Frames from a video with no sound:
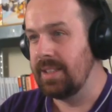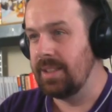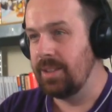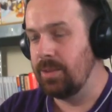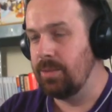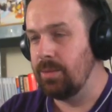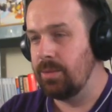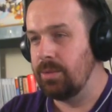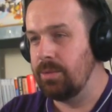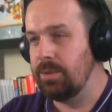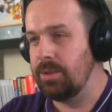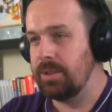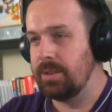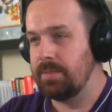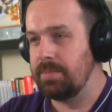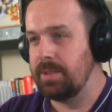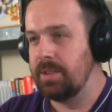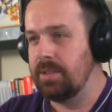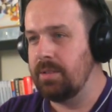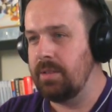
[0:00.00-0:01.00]
Oh, Lucio,
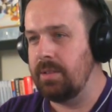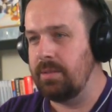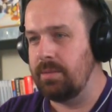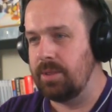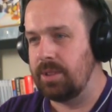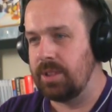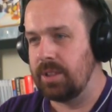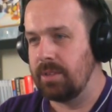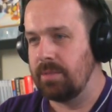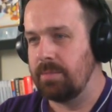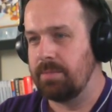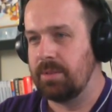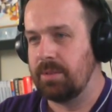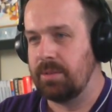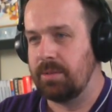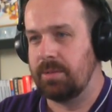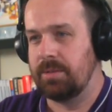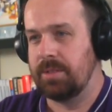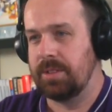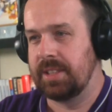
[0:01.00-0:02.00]
blue Lucio.
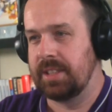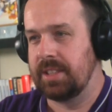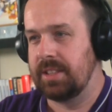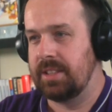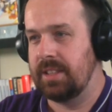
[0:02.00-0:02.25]
Blue Lucios are